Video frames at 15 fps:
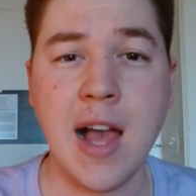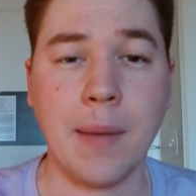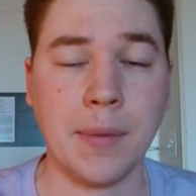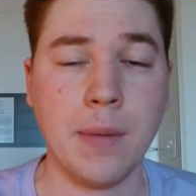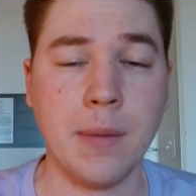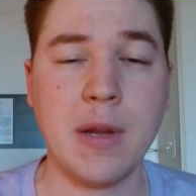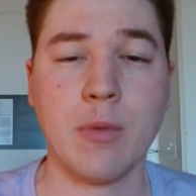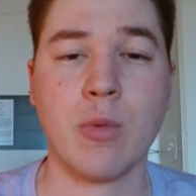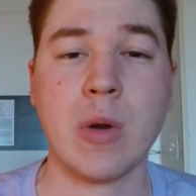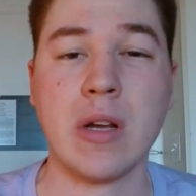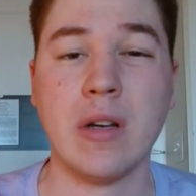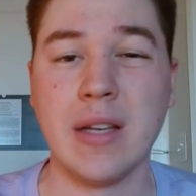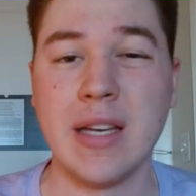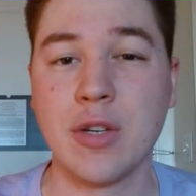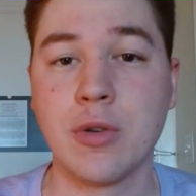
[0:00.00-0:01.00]
I'm going to be
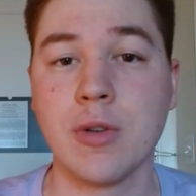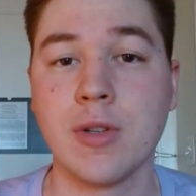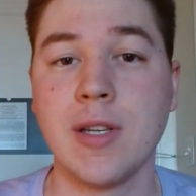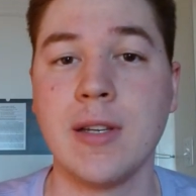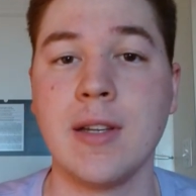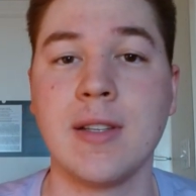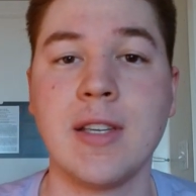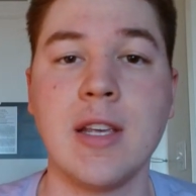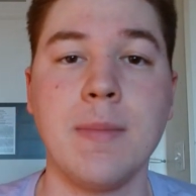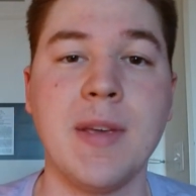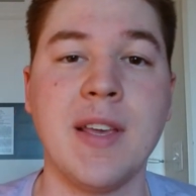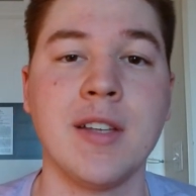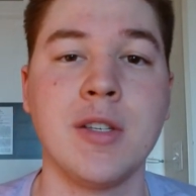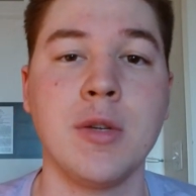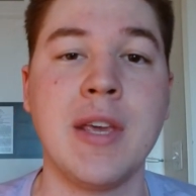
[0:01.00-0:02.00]
real interested to see,
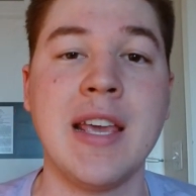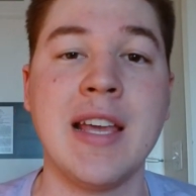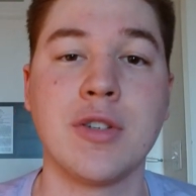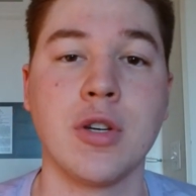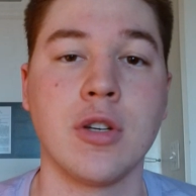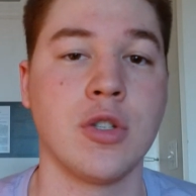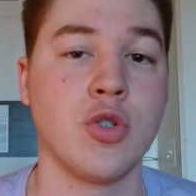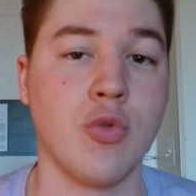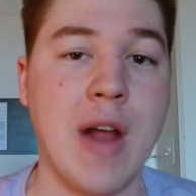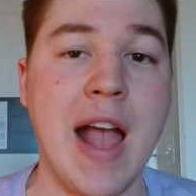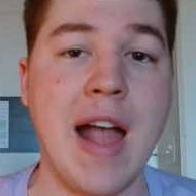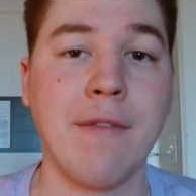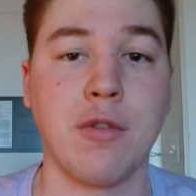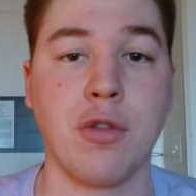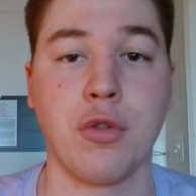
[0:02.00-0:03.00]
because you can't just
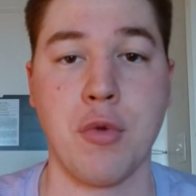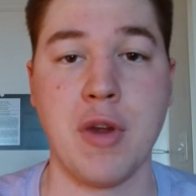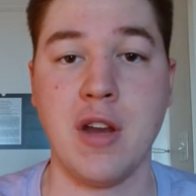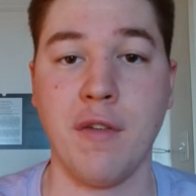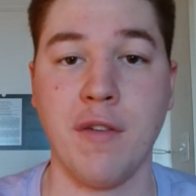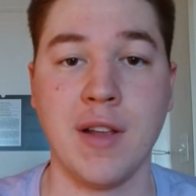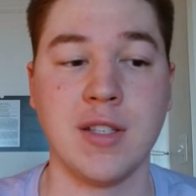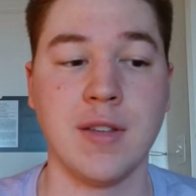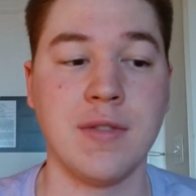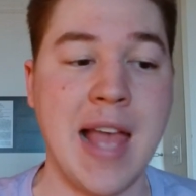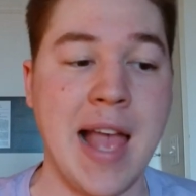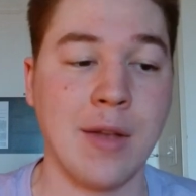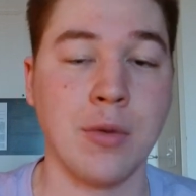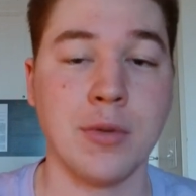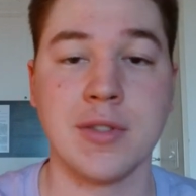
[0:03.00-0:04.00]
draft 3 defensive
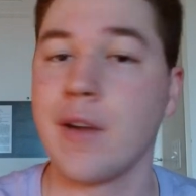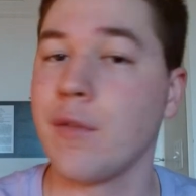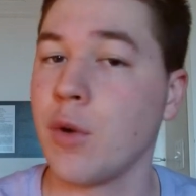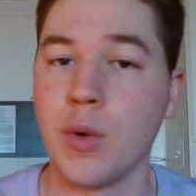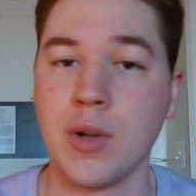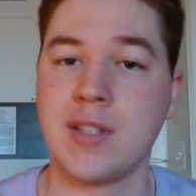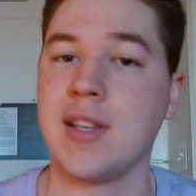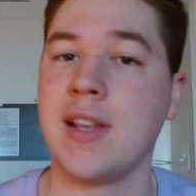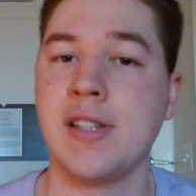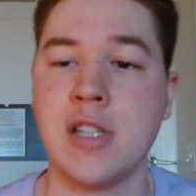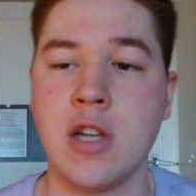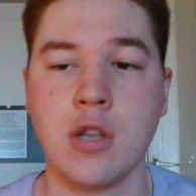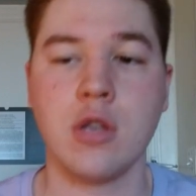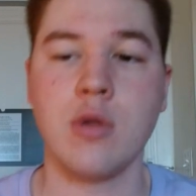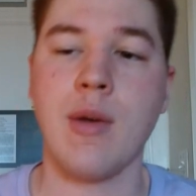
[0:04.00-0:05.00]
tackles. Everyone
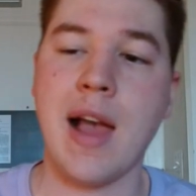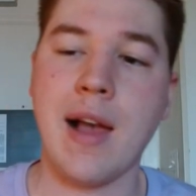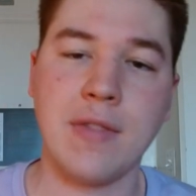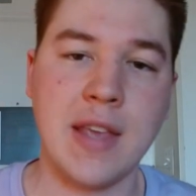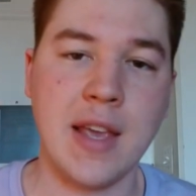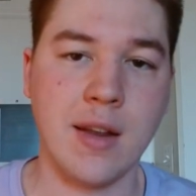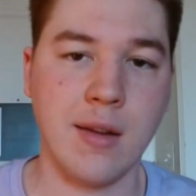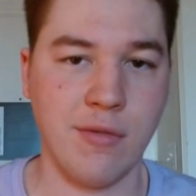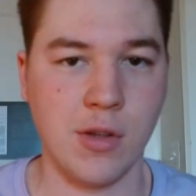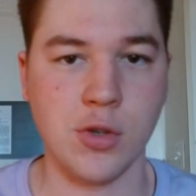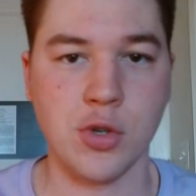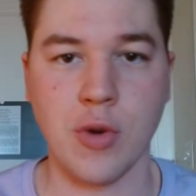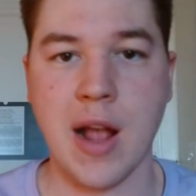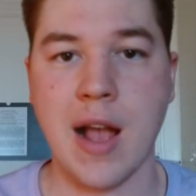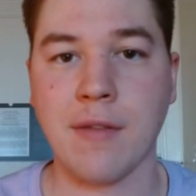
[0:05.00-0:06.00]
says, you have the
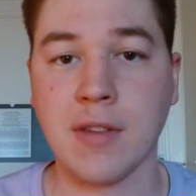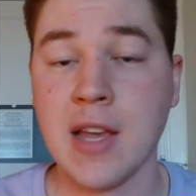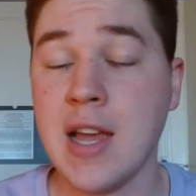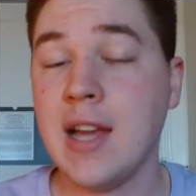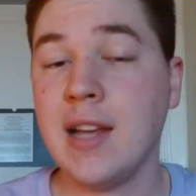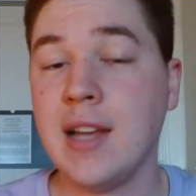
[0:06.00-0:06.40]
NFL draft.